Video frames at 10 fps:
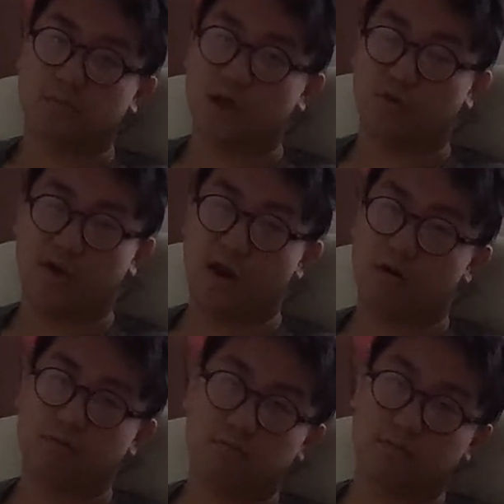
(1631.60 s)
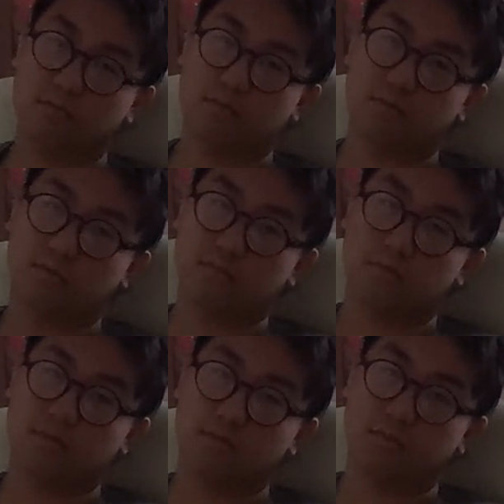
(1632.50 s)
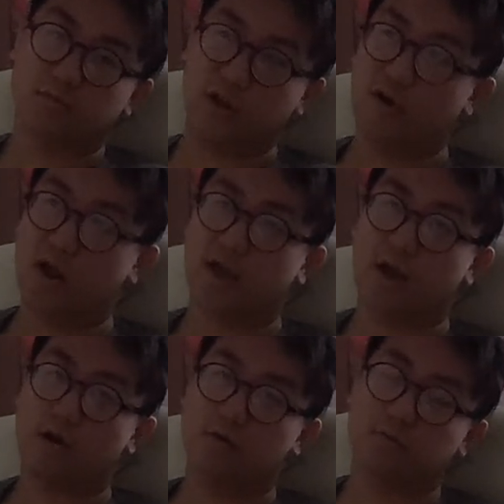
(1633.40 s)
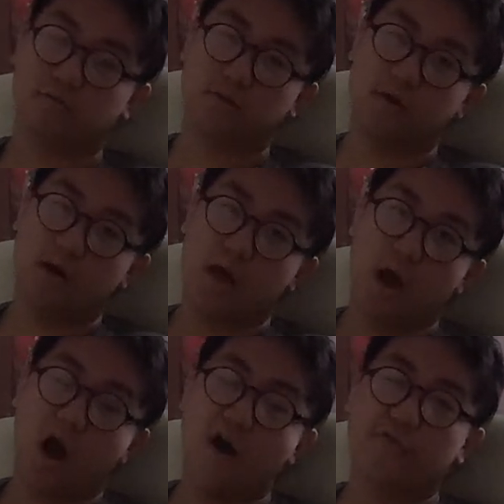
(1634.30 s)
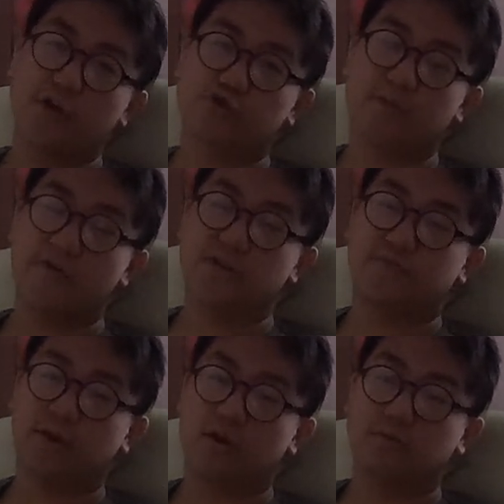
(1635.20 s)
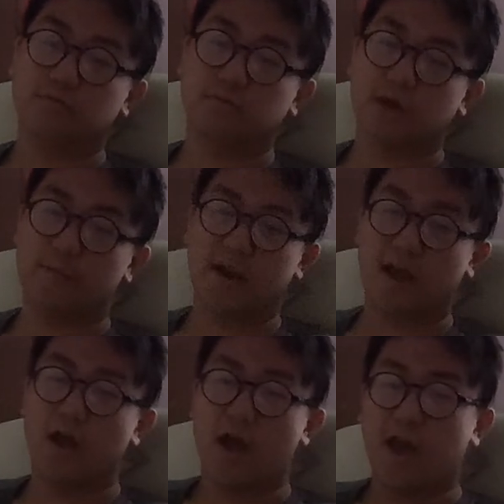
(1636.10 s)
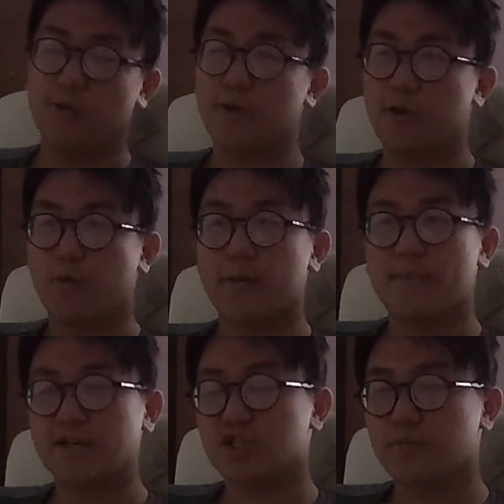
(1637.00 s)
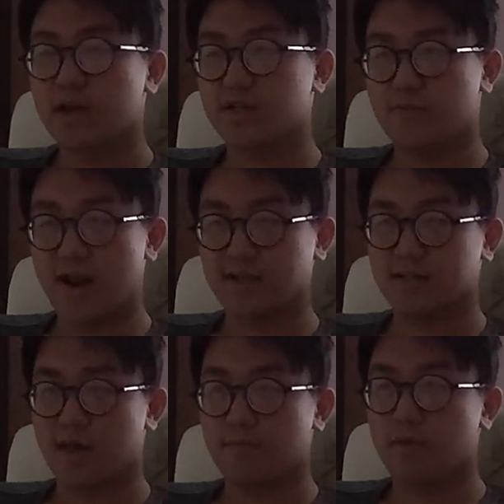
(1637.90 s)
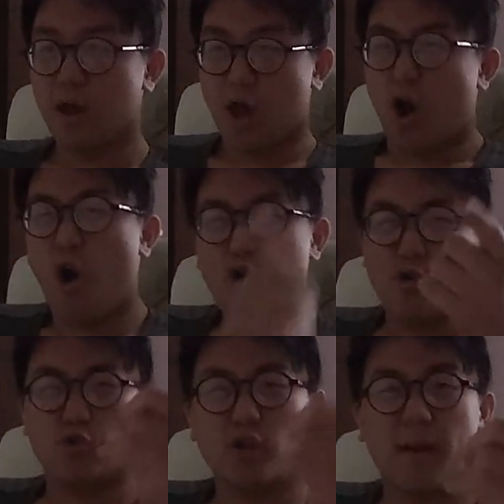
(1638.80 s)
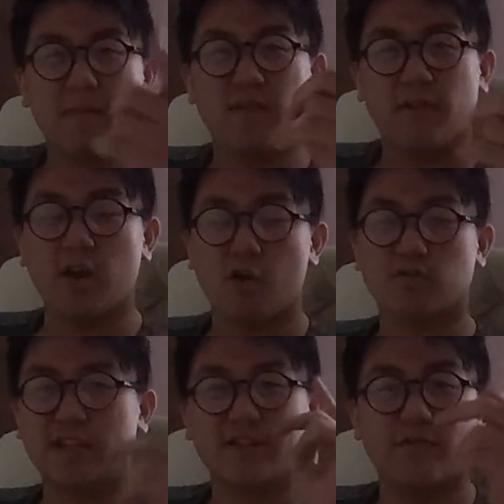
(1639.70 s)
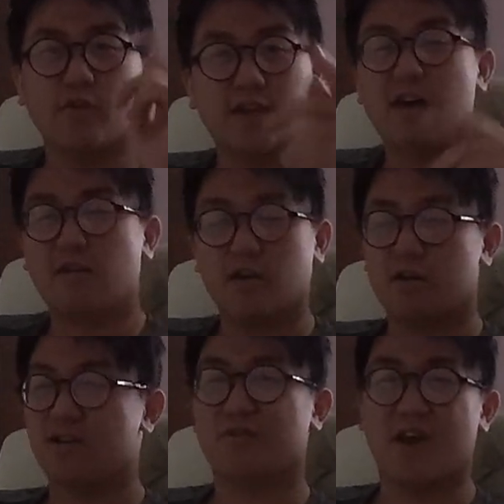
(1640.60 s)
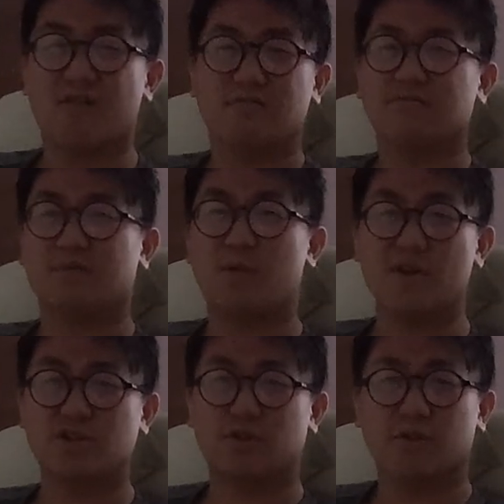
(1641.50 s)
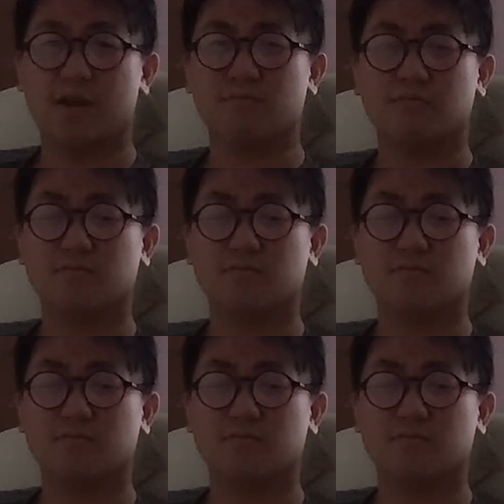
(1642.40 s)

I don't care. I don't like care. After I talk about this video, he'd, like, he'd, be, he'd probably message me because he realizes him. Oh, you talked about me in a video, oh, take this video down. I don't care. I'm not mentioning your name.